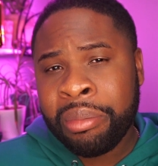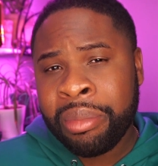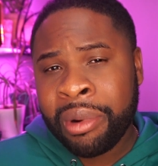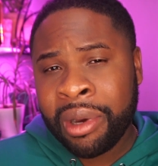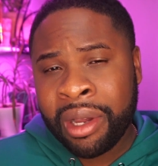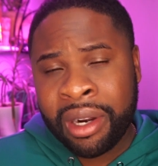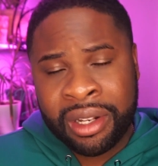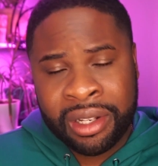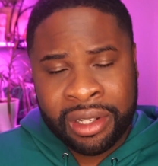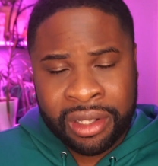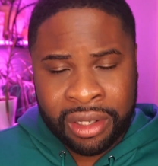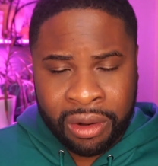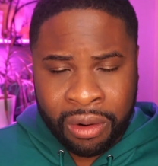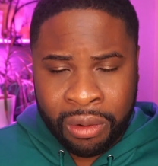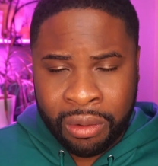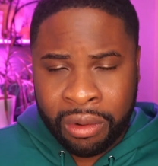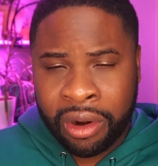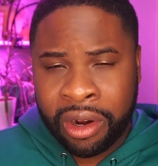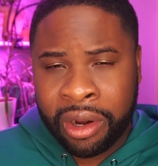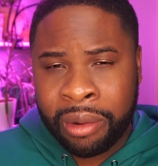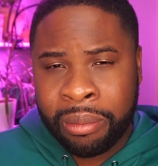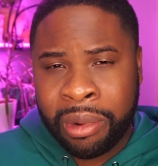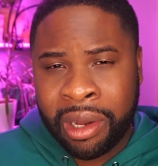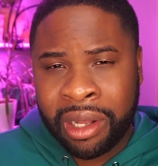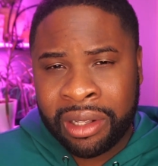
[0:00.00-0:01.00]
But don't
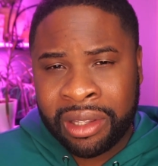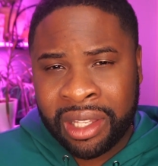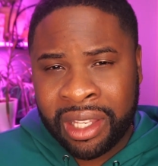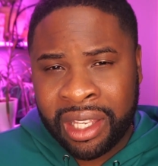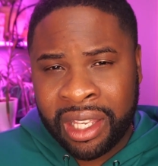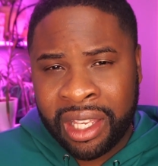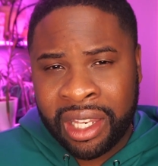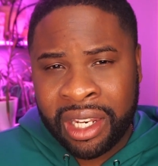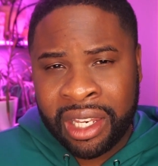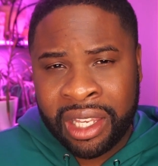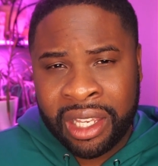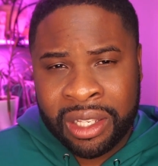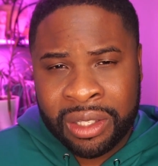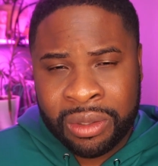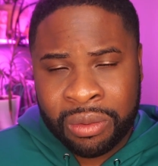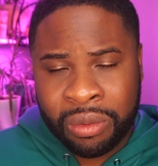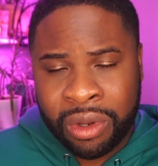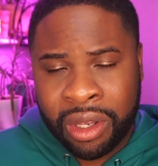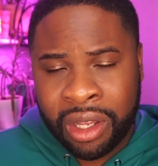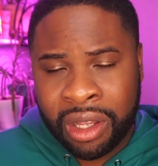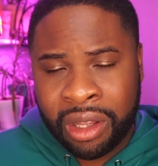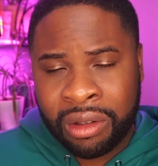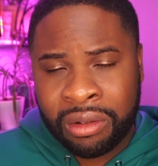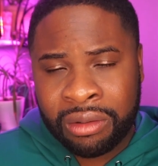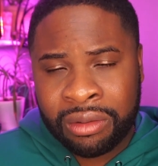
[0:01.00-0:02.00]
worry about the heating as
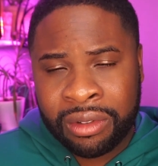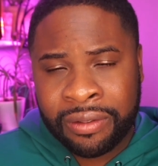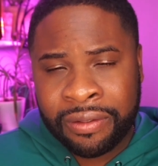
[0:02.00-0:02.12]
well.